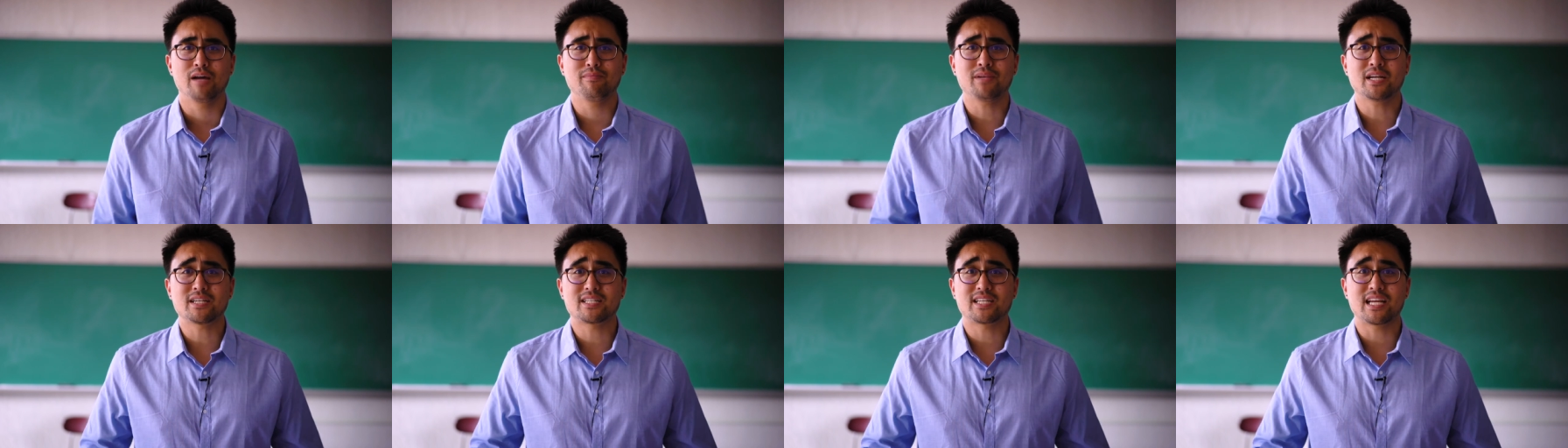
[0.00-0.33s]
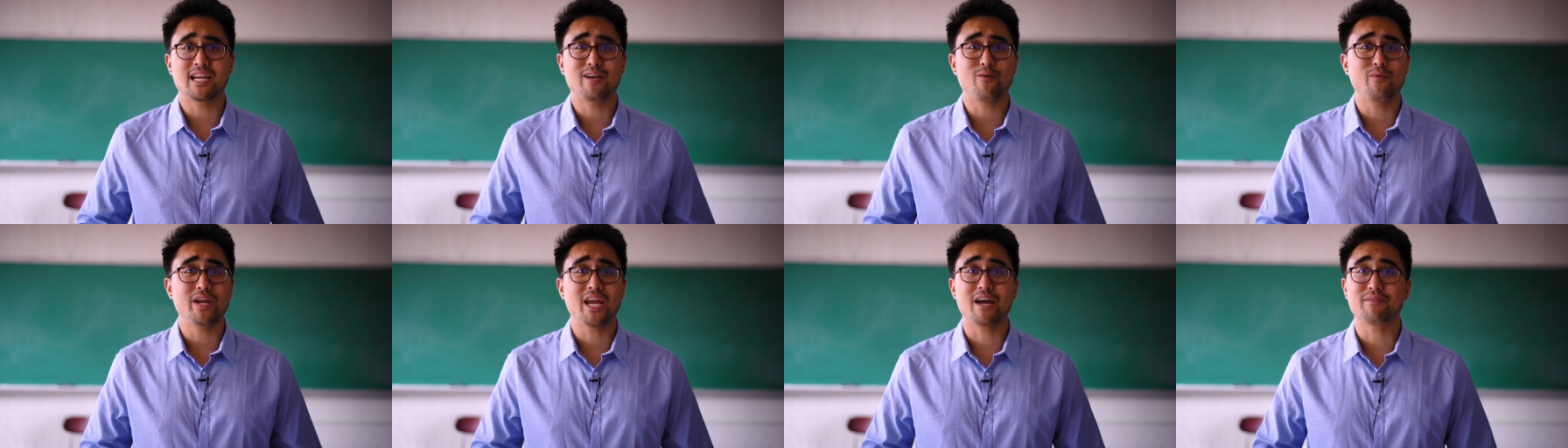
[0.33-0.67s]
I'm not
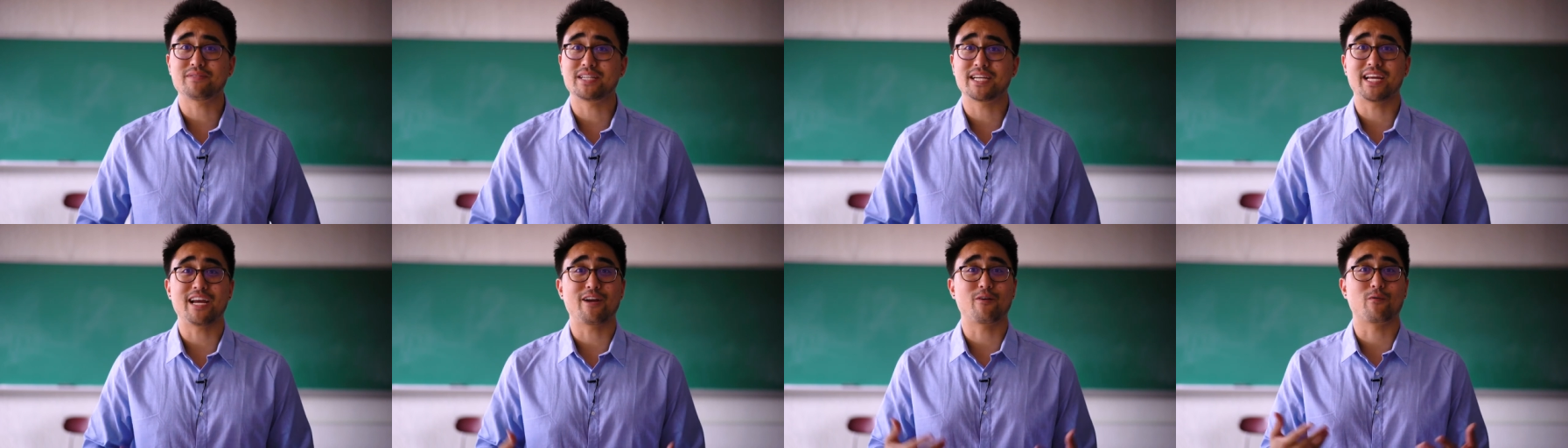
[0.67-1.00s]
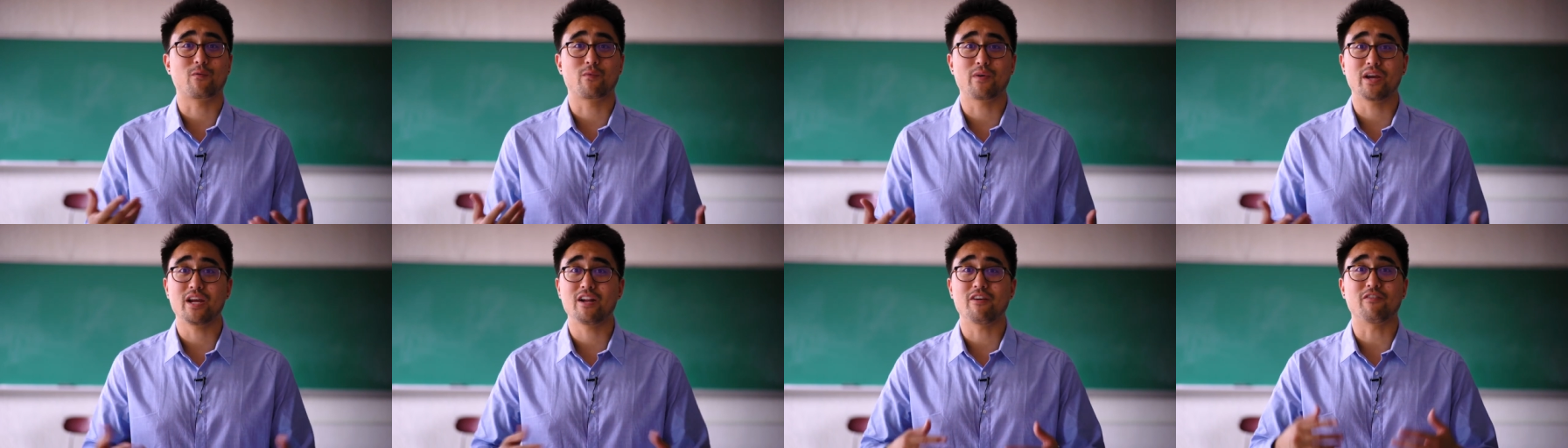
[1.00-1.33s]
saying we have to get
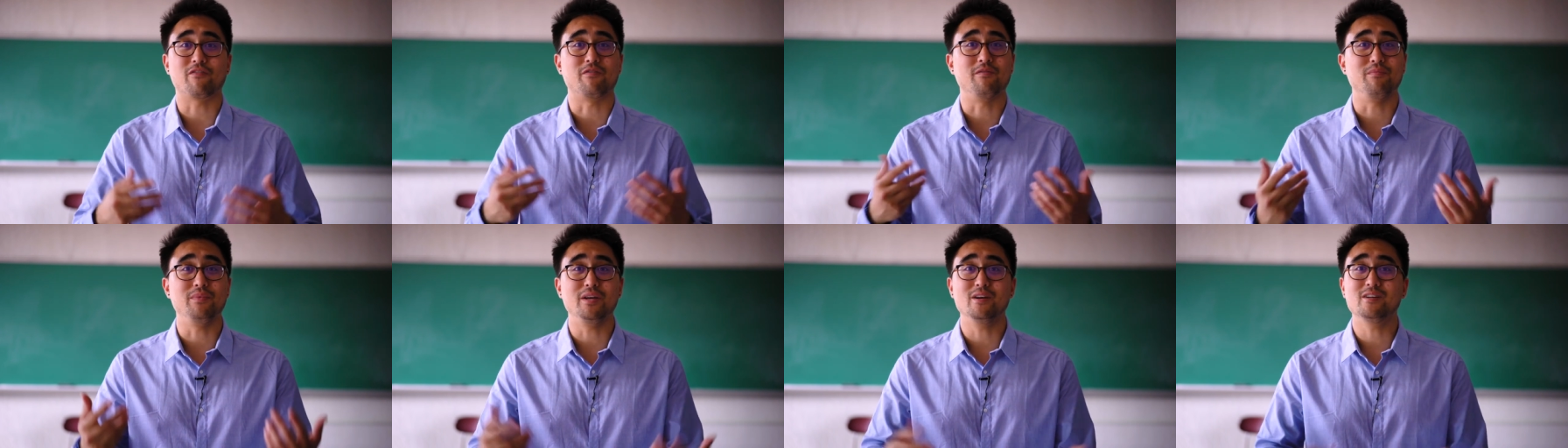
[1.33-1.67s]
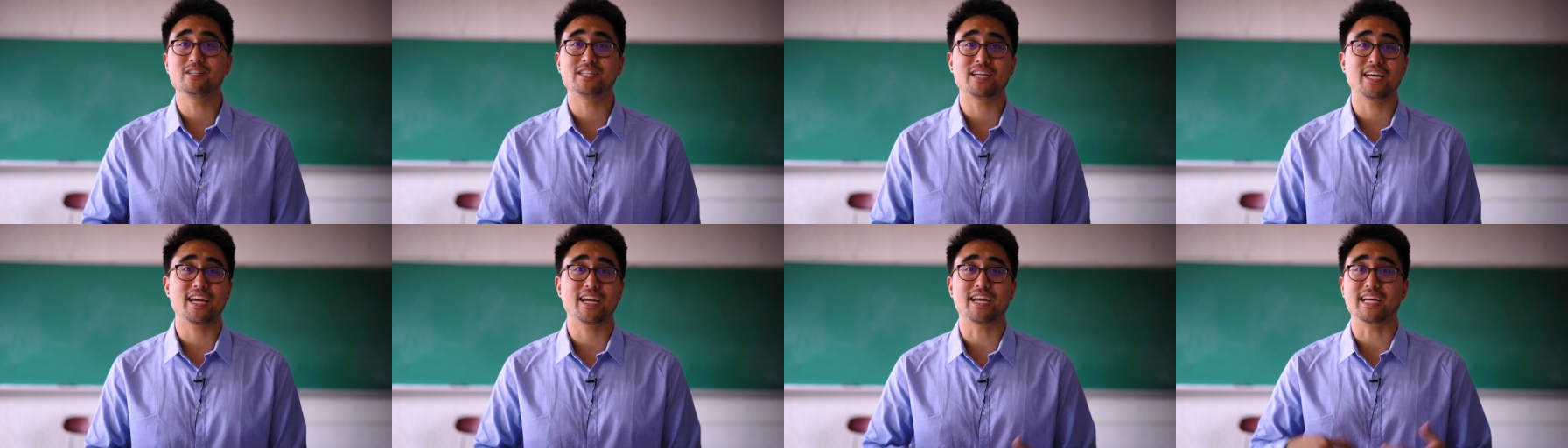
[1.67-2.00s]
rid of
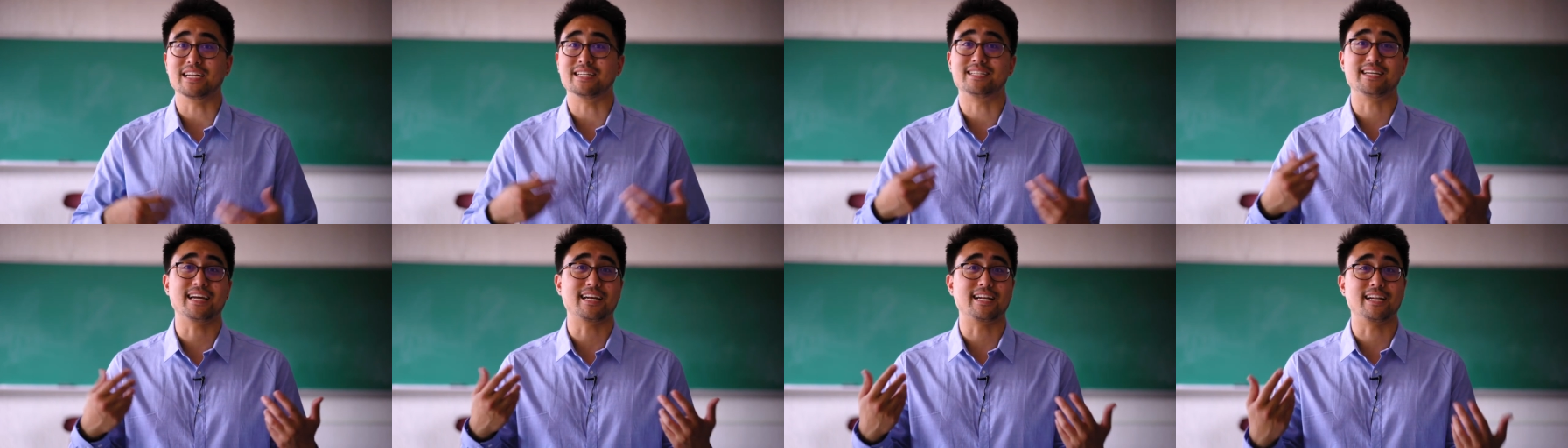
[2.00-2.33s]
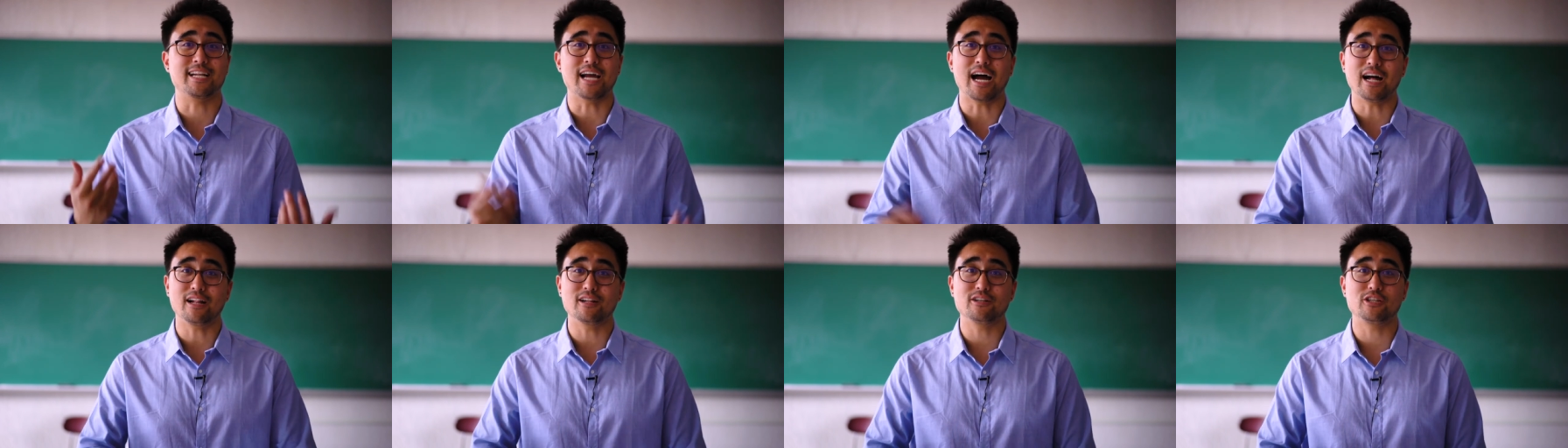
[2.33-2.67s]
music and
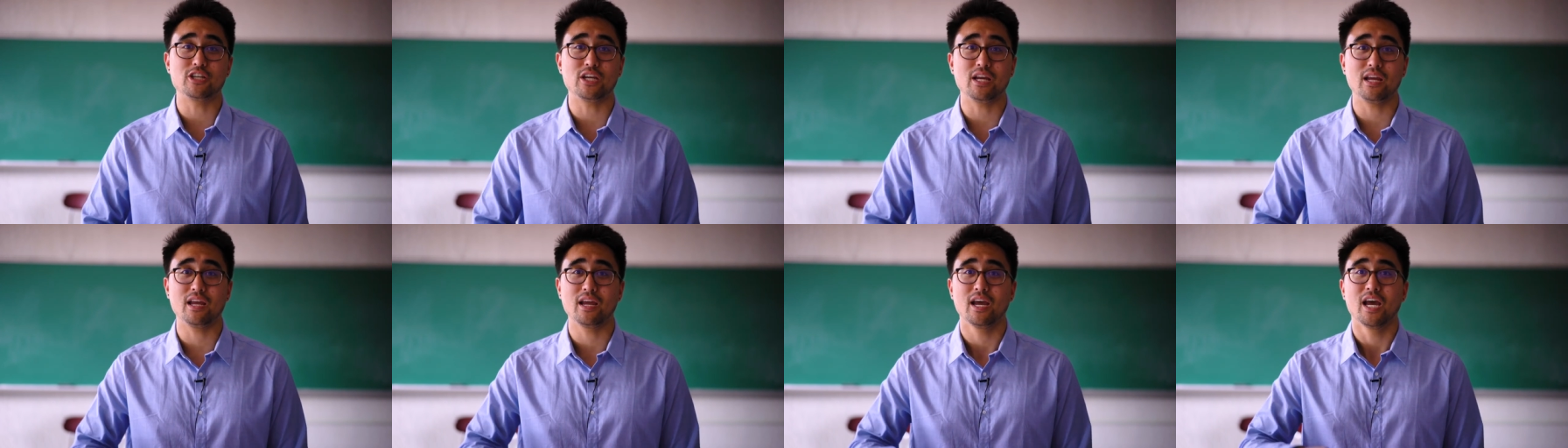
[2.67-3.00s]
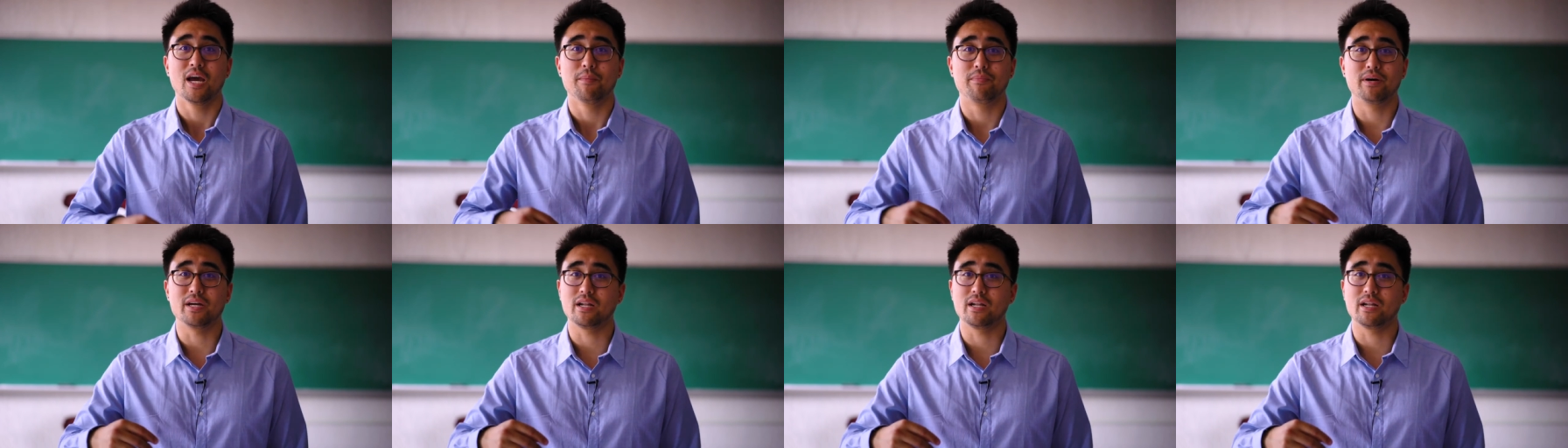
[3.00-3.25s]
technology,